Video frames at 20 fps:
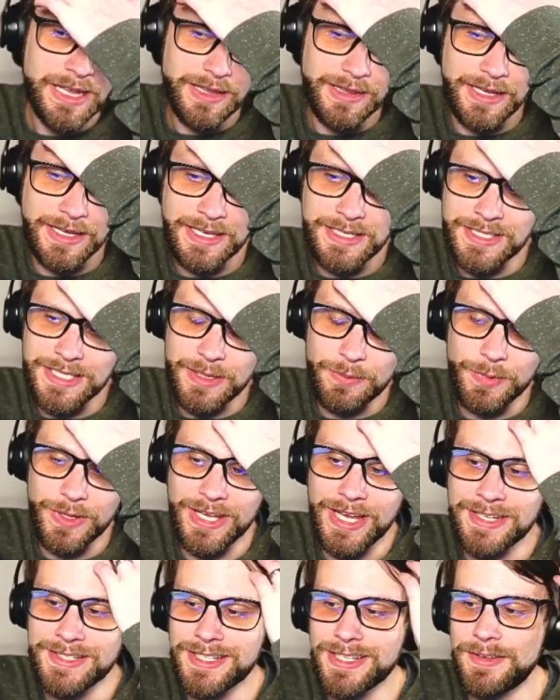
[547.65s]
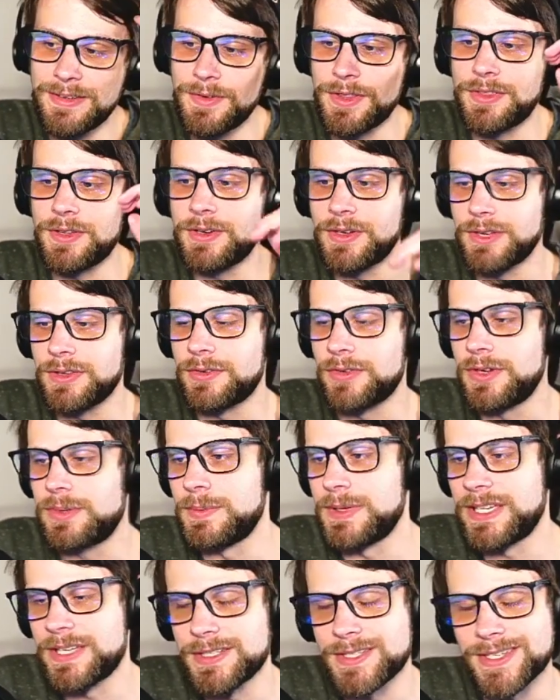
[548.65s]
Like I said, we got to level 33
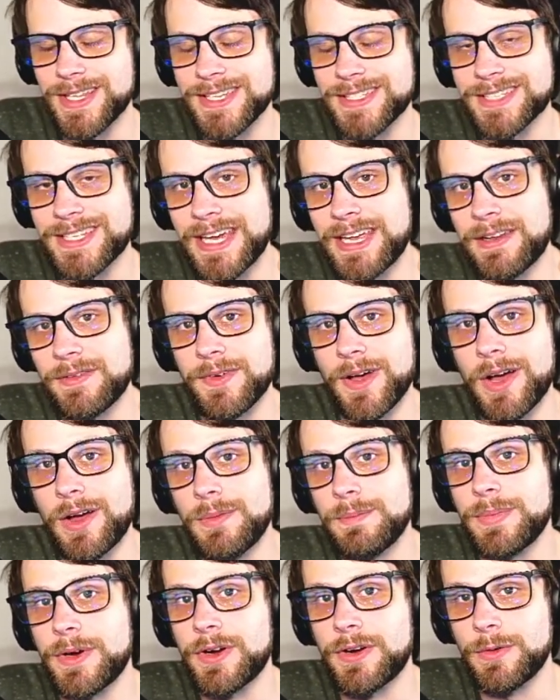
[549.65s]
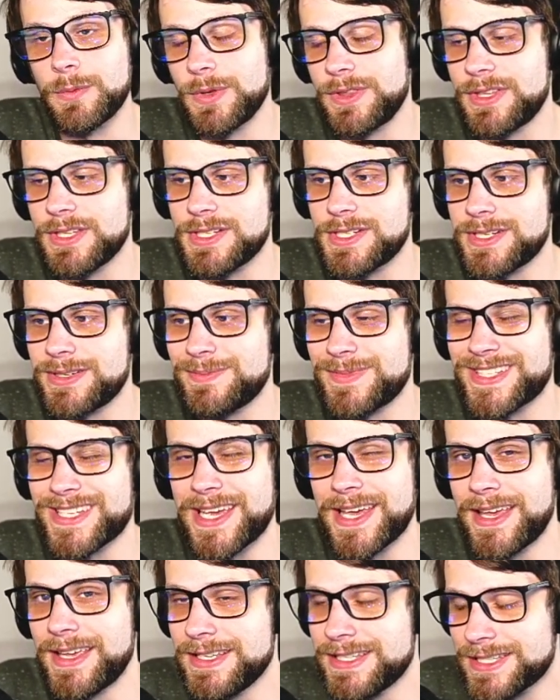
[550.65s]
because that's kind of on par with the gym's
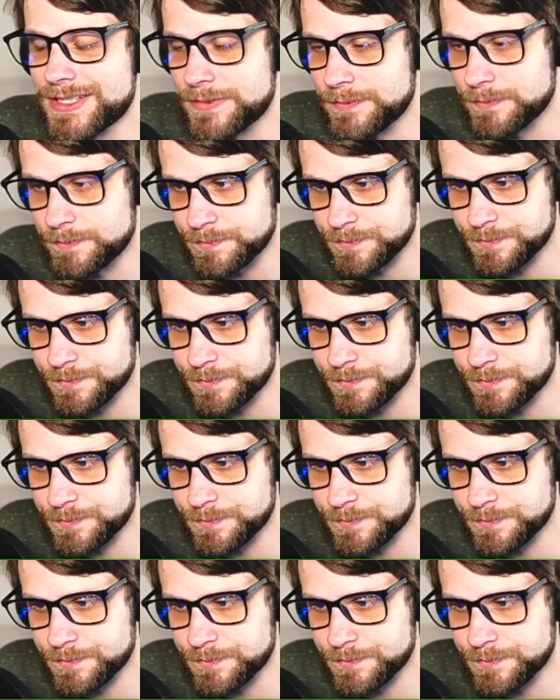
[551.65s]
ace,